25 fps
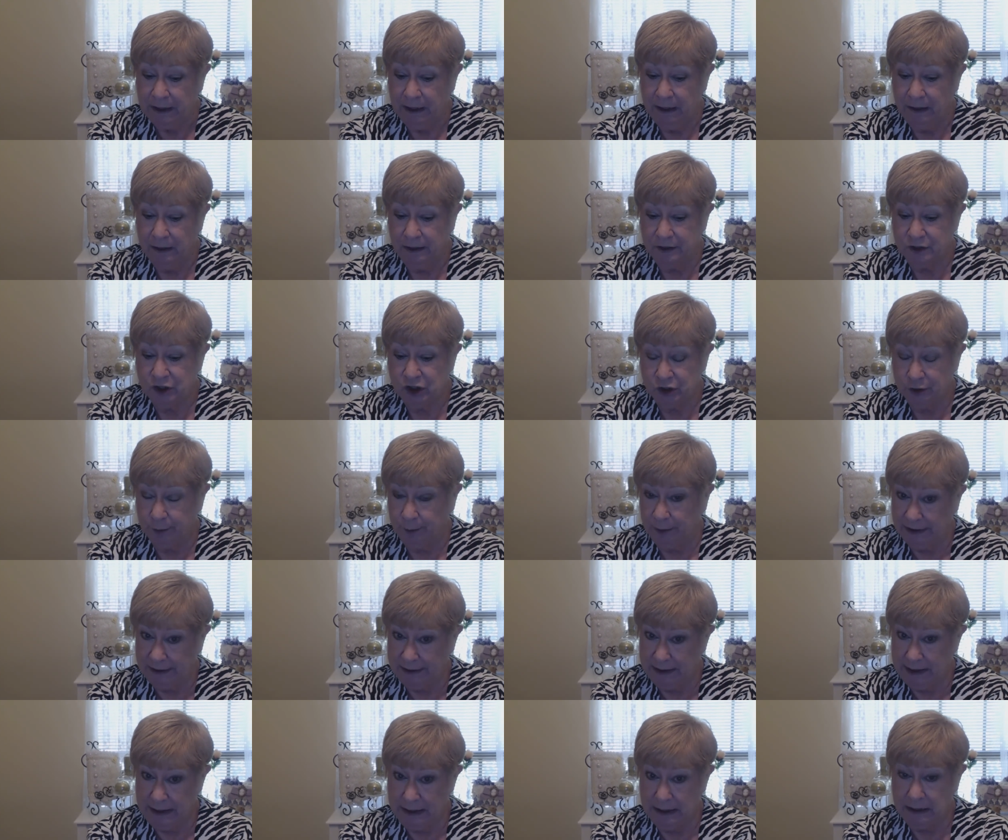uh,
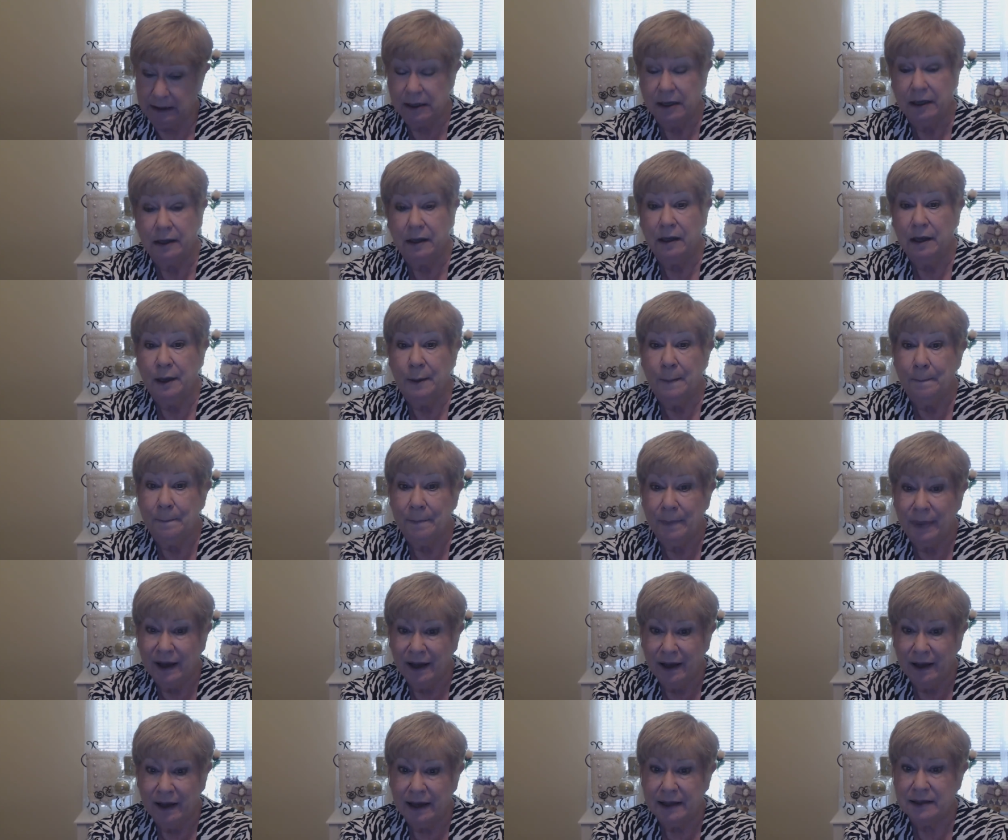Chablis,
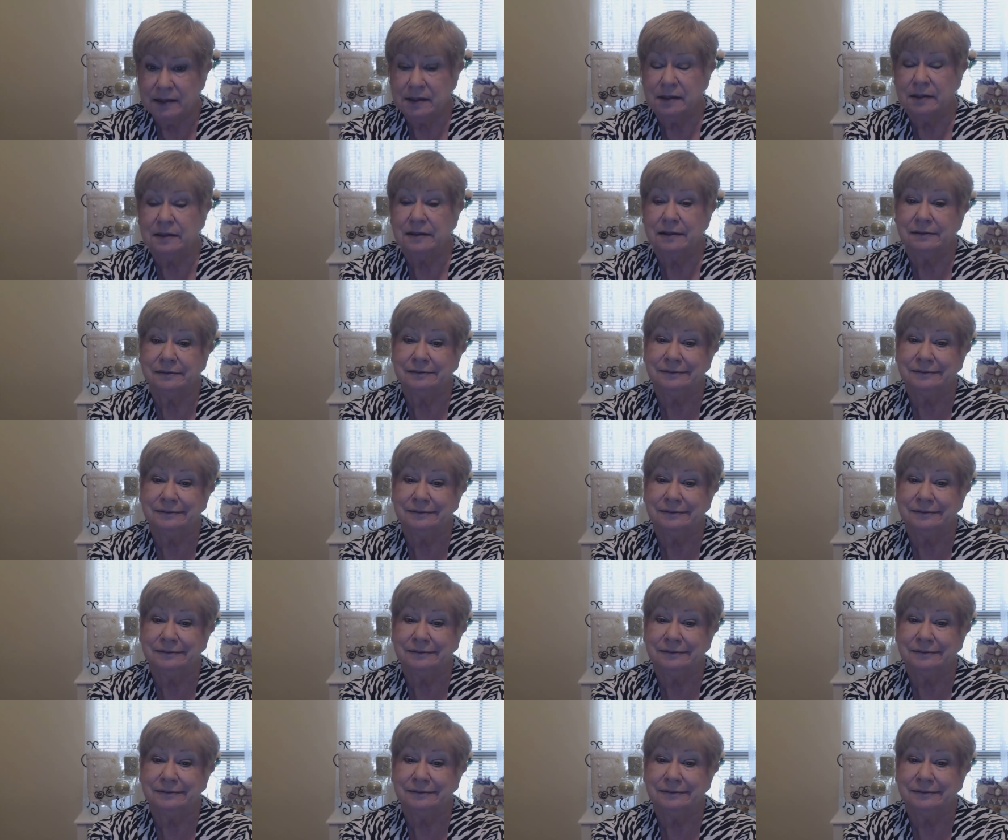but